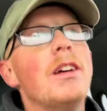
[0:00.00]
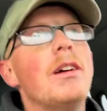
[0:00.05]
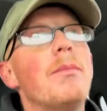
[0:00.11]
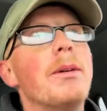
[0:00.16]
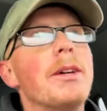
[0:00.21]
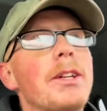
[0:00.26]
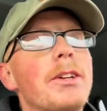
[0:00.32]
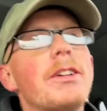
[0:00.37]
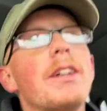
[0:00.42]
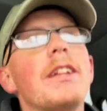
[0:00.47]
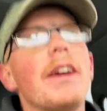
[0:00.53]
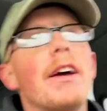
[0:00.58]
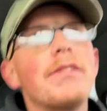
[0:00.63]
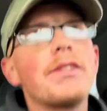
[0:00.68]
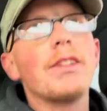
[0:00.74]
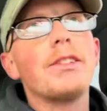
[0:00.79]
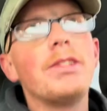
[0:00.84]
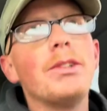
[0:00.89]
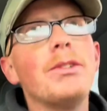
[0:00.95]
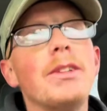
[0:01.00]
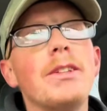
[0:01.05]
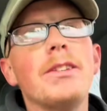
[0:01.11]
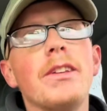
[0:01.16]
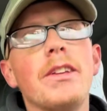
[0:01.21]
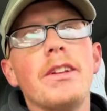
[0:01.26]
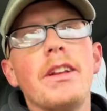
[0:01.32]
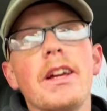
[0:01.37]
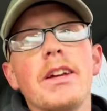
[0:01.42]
but you're gonna have to tune
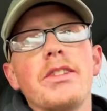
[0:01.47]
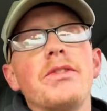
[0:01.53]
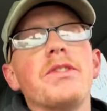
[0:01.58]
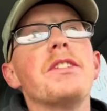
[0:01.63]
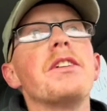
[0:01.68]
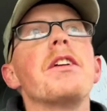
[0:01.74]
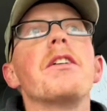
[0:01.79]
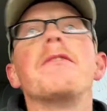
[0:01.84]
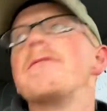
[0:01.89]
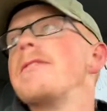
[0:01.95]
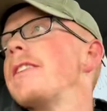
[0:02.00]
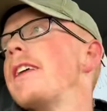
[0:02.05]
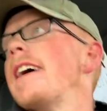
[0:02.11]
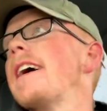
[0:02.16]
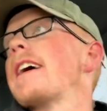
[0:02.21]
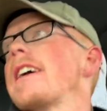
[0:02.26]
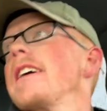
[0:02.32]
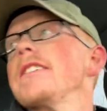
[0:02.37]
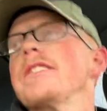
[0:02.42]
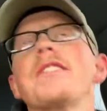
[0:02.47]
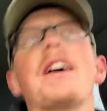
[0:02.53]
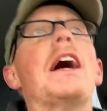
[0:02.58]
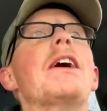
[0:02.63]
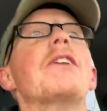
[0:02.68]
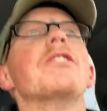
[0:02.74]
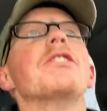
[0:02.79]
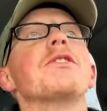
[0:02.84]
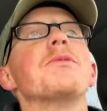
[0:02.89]
into the next video for that, because I
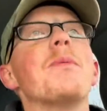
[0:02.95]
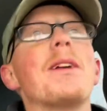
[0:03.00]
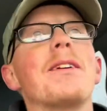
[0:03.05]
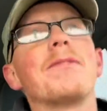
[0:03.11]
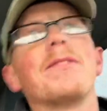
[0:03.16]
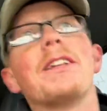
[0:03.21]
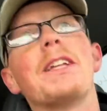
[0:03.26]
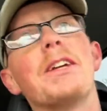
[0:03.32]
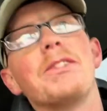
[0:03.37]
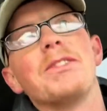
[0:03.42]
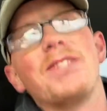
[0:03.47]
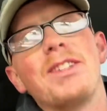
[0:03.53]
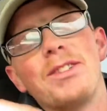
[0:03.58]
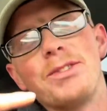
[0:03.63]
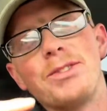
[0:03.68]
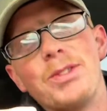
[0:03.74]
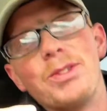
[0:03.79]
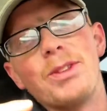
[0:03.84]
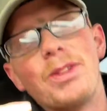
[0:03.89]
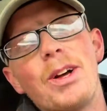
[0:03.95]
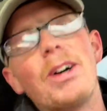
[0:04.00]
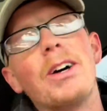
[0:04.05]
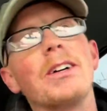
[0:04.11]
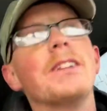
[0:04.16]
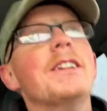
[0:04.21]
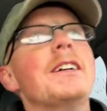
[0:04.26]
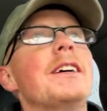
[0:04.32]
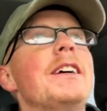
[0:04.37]
always make videos that are too
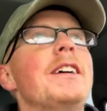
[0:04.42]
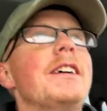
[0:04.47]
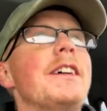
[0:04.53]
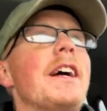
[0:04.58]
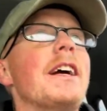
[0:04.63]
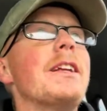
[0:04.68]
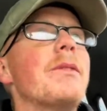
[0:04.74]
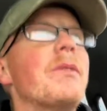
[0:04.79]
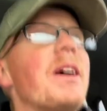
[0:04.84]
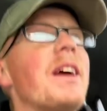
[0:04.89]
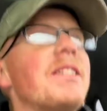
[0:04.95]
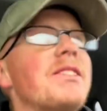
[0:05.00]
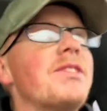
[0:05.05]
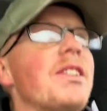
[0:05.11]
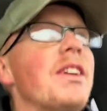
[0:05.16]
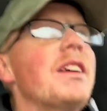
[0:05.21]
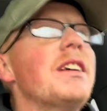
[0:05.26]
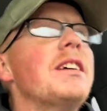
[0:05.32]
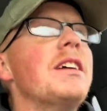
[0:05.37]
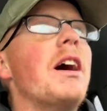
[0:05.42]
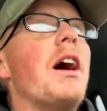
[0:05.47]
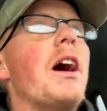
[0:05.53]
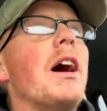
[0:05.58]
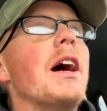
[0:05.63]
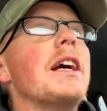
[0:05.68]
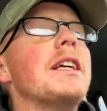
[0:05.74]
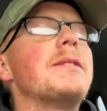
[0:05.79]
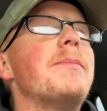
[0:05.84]
long. Anyways,
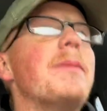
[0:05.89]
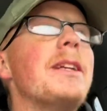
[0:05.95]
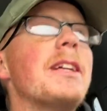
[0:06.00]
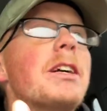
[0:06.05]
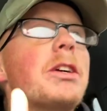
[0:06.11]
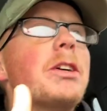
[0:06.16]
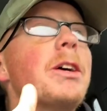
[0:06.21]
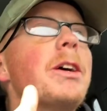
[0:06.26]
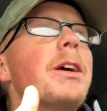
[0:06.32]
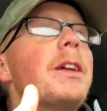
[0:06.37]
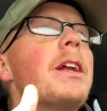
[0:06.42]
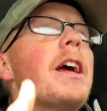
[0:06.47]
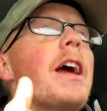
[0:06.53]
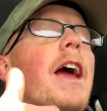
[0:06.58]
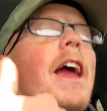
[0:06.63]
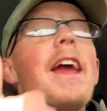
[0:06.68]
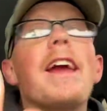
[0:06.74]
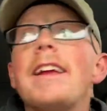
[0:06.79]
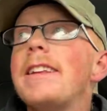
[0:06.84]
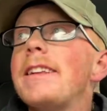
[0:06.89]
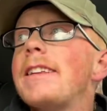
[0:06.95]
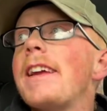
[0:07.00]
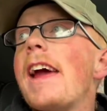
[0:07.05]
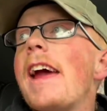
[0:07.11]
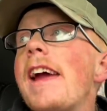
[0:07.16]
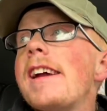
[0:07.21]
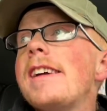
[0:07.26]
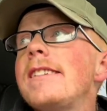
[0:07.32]
it's been a good 8
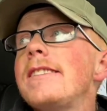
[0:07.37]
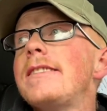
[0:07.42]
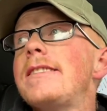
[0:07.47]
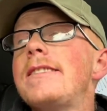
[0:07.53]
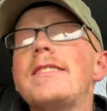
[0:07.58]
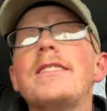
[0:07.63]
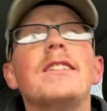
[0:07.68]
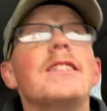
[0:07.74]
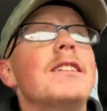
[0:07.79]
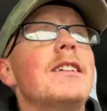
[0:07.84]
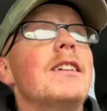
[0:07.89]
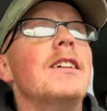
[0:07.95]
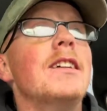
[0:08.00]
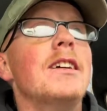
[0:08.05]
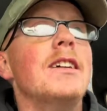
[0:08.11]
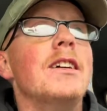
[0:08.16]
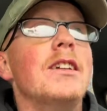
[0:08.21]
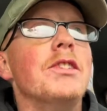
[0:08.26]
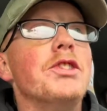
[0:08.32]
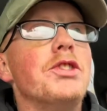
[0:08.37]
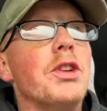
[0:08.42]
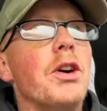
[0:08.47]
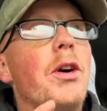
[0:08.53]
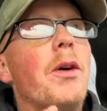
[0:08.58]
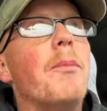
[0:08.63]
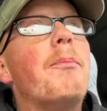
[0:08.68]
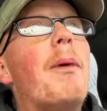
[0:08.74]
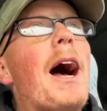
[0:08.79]
days,
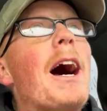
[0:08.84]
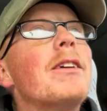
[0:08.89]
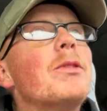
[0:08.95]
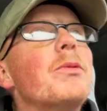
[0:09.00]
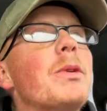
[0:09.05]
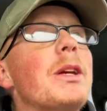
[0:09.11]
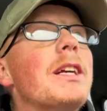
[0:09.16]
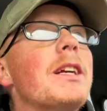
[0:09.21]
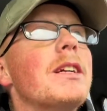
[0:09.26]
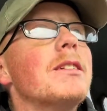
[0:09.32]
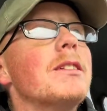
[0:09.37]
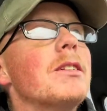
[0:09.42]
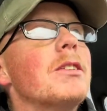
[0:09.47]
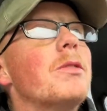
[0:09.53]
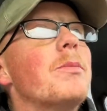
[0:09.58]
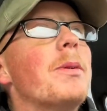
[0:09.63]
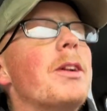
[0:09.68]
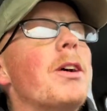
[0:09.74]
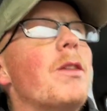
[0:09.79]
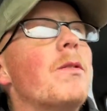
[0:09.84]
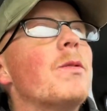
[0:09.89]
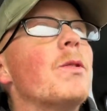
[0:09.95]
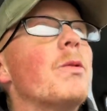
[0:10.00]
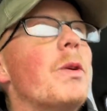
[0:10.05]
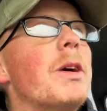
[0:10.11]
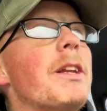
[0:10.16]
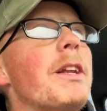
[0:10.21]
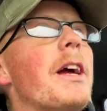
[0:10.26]
so about a week, a little bit
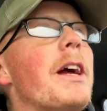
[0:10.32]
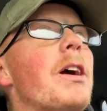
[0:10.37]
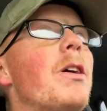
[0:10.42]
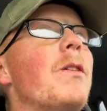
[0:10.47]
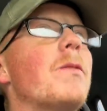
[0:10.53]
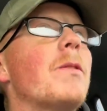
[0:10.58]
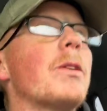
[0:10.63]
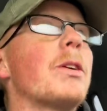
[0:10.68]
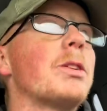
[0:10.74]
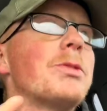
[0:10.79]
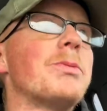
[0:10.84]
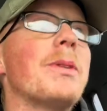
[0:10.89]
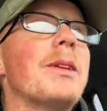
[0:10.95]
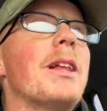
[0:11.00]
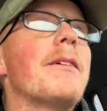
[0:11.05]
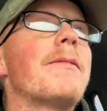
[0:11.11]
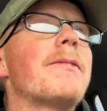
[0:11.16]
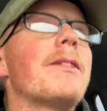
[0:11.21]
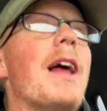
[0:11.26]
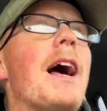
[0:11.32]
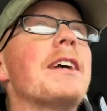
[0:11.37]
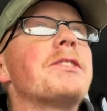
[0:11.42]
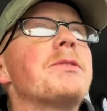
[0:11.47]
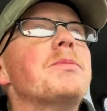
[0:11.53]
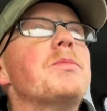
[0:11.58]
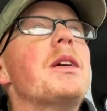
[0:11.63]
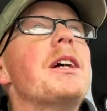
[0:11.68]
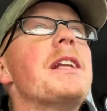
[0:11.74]
over, 1 day over, because we left
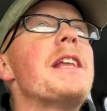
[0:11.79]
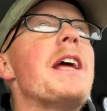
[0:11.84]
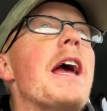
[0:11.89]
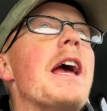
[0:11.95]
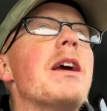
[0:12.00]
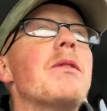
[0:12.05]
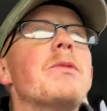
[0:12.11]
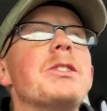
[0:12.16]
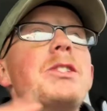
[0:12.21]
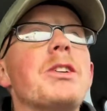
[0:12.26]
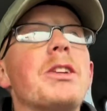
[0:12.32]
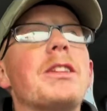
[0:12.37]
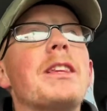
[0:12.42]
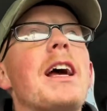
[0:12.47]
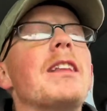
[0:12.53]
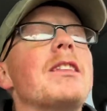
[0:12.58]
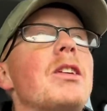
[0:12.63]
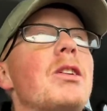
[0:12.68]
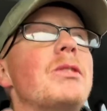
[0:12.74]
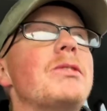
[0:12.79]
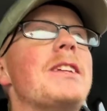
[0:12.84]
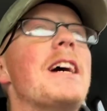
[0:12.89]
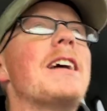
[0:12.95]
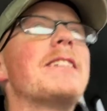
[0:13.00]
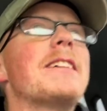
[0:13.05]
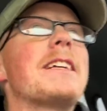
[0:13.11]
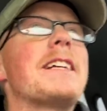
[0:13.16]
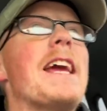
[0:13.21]
last Monday. We took that load
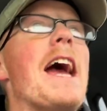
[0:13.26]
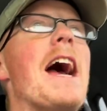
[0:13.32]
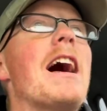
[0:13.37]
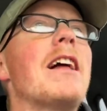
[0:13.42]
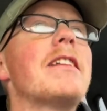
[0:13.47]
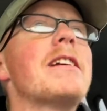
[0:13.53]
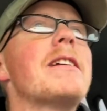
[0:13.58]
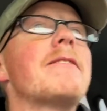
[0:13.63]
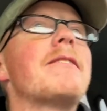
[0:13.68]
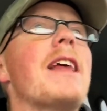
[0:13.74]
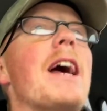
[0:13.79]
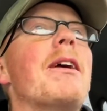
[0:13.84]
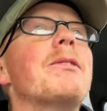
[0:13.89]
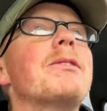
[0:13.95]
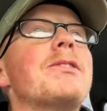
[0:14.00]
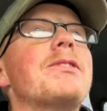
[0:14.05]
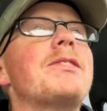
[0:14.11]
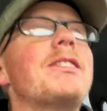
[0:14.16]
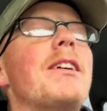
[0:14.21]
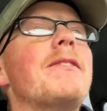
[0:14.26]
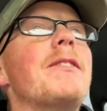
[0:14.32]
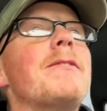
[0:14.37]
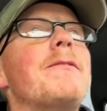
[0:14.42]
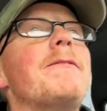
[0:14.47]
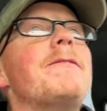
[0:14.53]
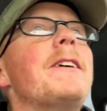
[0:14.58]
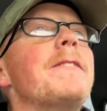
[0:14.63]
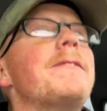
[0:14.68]
down to Cali, that was
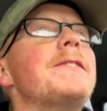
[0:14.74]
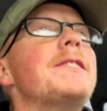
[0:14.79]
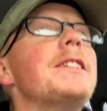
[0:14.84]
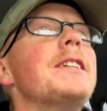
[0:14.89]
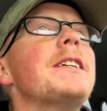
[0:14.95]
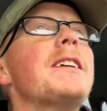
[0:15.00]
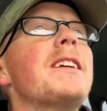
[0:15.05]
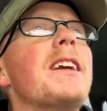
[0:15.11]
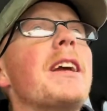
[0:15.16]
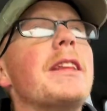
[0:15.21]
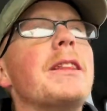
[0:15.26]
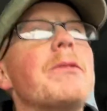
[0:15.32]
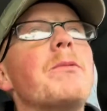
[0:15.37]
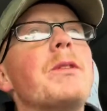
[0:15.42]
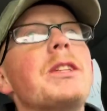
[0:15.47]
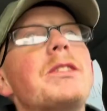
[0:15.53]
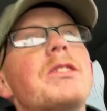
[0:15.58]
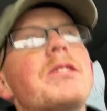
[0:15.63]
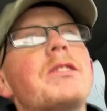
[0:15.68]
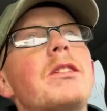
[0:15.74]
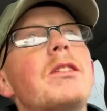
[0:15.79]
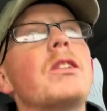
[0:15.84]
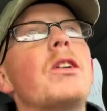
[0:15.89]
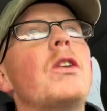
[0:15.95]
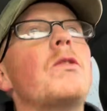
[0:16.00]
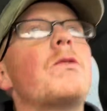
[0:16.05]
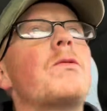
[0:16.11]
$750, and then we took the load